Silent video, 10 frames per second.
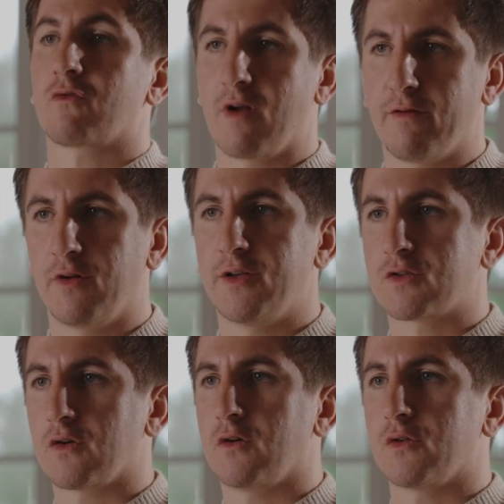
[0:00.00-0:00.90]
gravelly
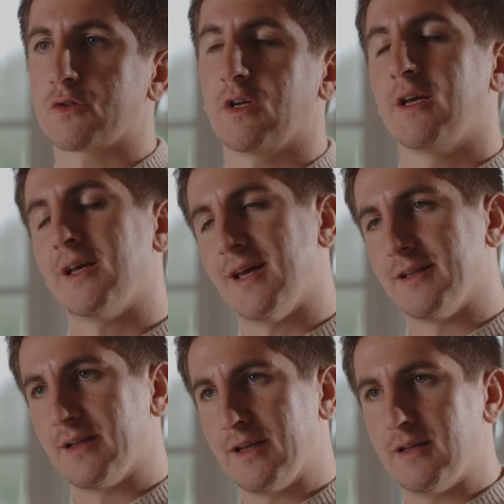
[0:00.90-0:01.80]
soils
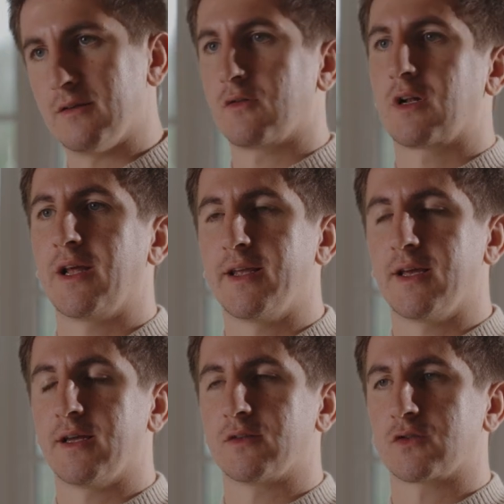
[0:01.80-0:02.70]
and
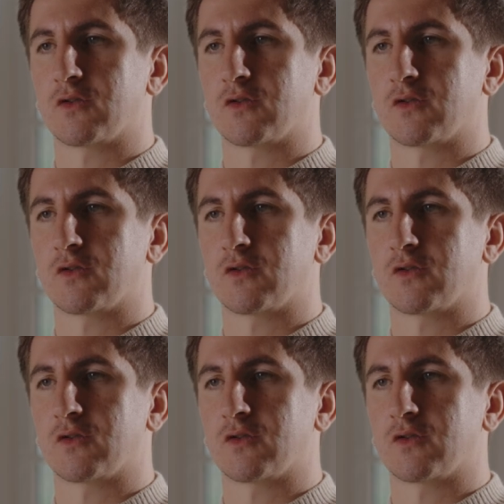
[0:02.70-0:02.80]
clay at the